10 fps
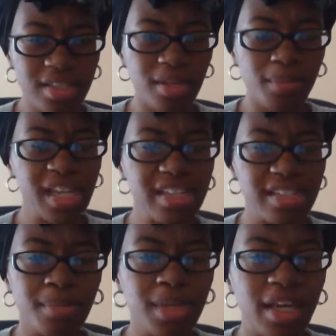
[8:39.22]
is a
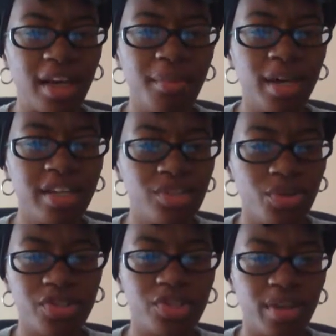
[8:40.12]
blessing. Me, I'm, i
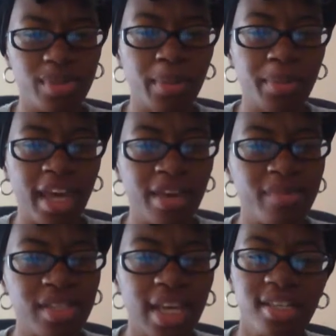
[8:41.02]
told this girl I'm not
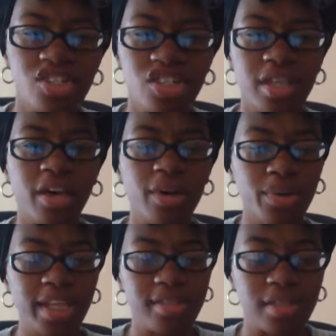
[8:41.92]
having sex, and she's like,
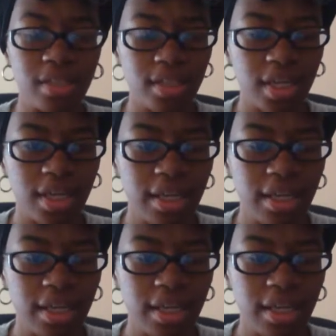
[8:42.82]
"Oh, that's good."